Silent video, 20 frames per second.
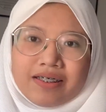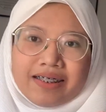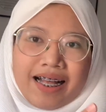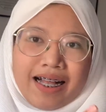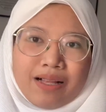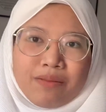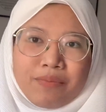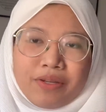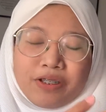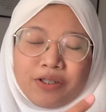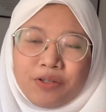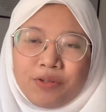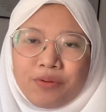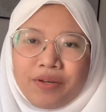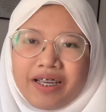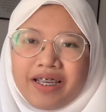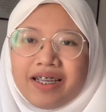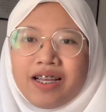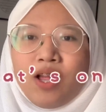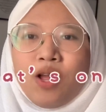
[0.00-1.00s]
I'll be
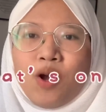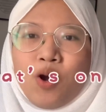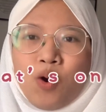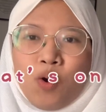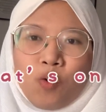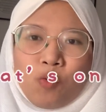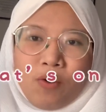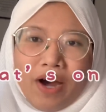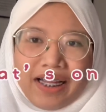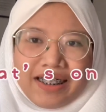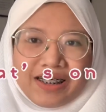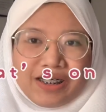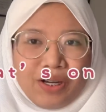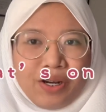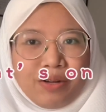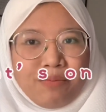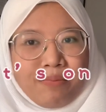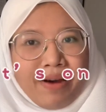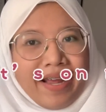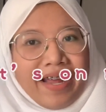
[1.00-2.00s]
doing what's
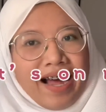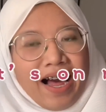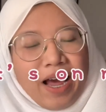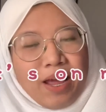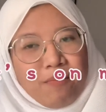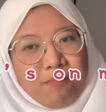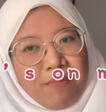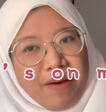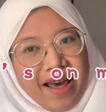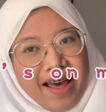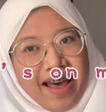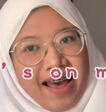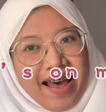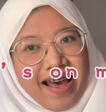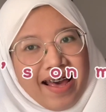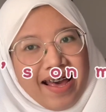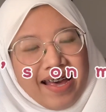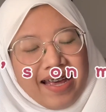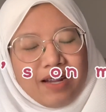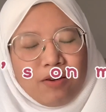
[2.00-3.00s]
on my
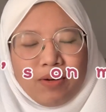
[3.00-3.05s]
iPad.